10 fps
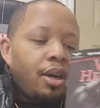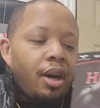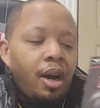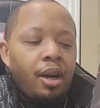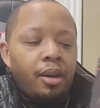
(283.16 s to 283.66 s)

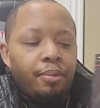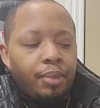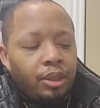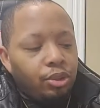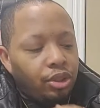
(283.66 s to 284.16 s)
Uh,
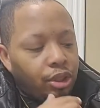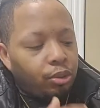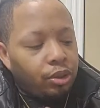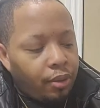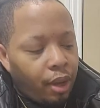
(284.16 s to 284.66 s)
but it was
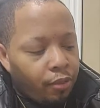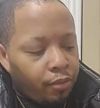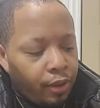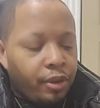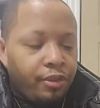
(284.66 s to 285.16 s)
this was a, a
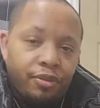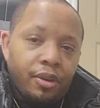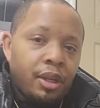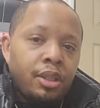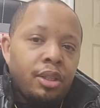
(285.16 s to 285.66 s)
very
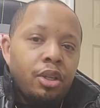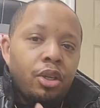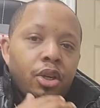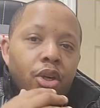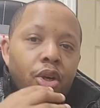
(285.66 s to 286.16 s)
fun
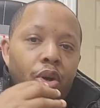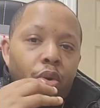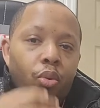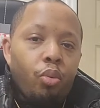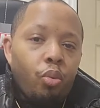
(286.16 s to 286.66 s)

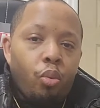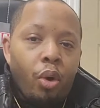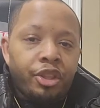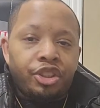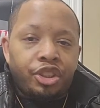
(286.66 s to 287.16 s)

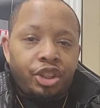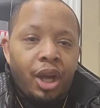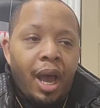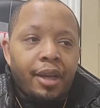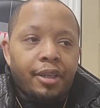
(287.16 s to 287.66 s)
one
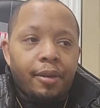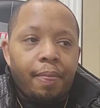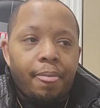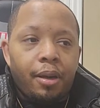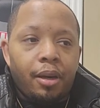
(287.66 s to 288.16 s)
shot
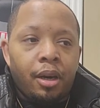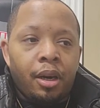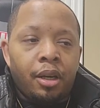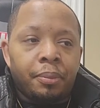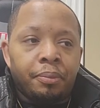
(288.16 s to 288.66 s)

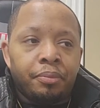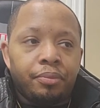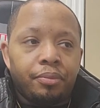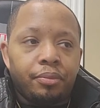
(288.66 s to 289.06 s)
um,